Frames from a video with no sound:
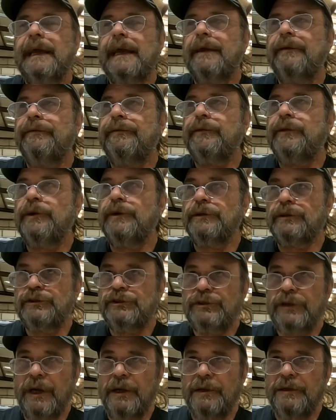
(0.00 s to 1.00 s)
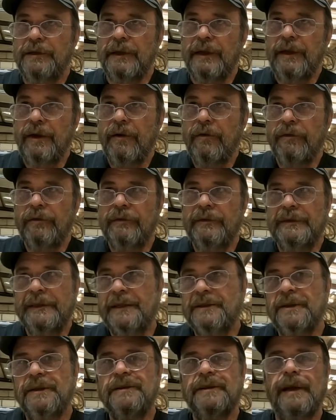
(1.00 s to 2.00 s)
If you're just
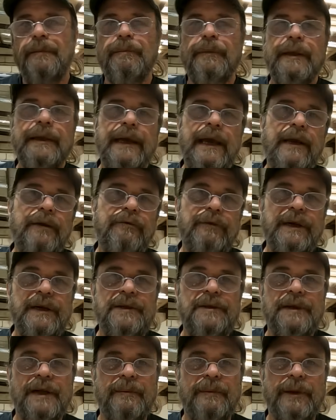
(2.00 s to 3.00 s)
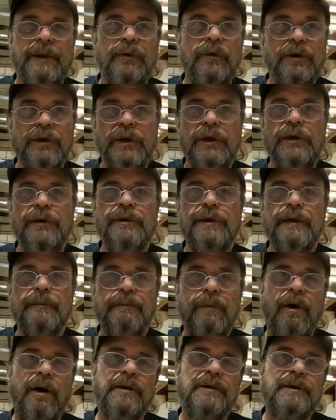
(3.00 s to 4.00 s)
disassembling and reassembling, or you're using
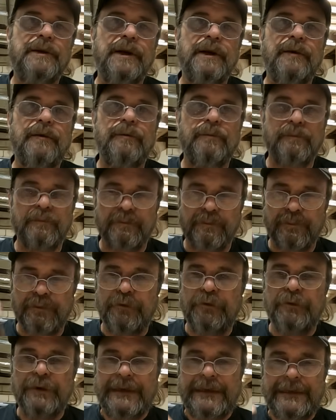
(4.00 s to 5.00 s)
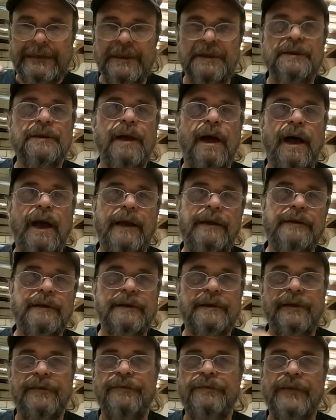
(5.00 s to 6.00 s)
parts that are
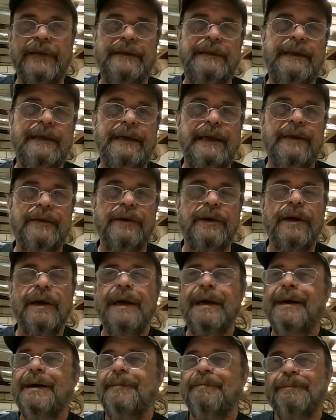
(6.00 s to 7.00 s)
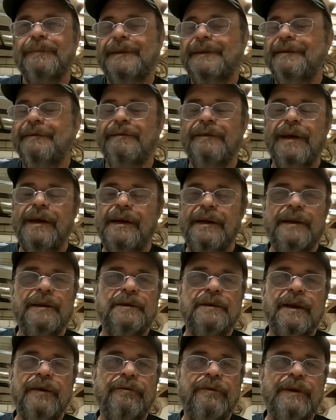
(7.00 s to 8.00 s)
pre-designed to fit together. None of
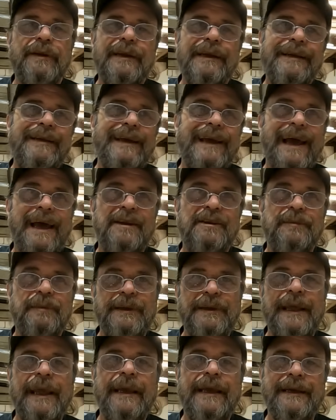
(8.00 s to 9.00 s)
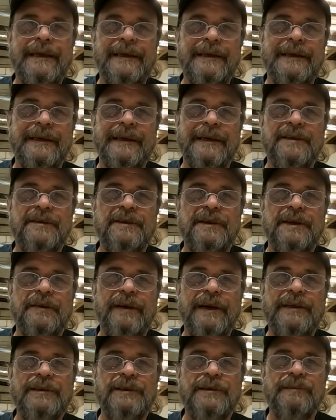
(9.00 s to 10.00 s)
this stuff really has to be taken into
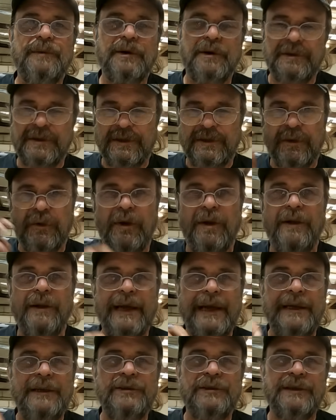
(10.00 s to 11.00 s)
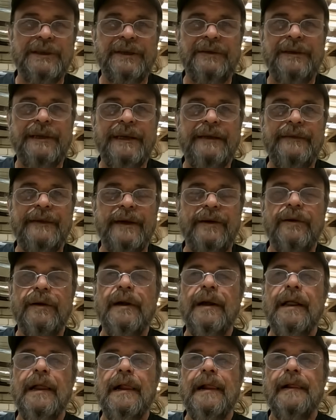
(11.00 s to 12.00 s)
consideration because it's all engineered in there.
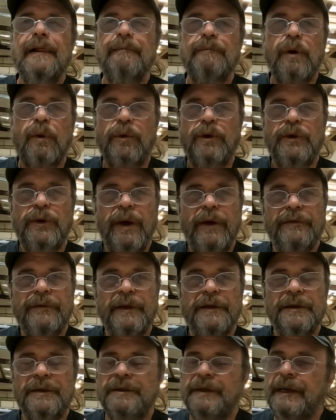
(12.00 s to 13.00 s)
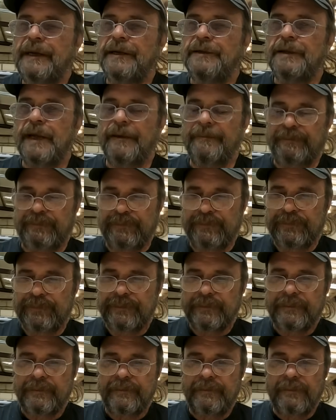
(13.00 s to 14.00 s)
But what you have to understand is that
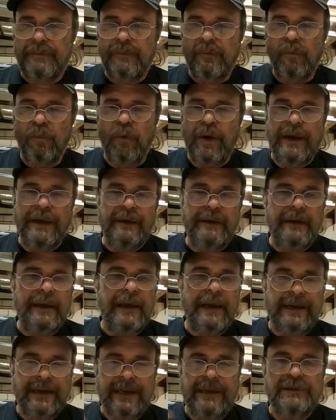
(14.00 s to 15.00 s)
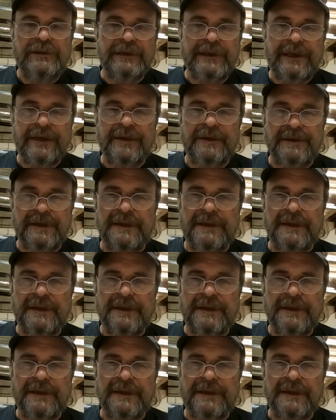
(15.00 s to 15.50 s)
when an engineer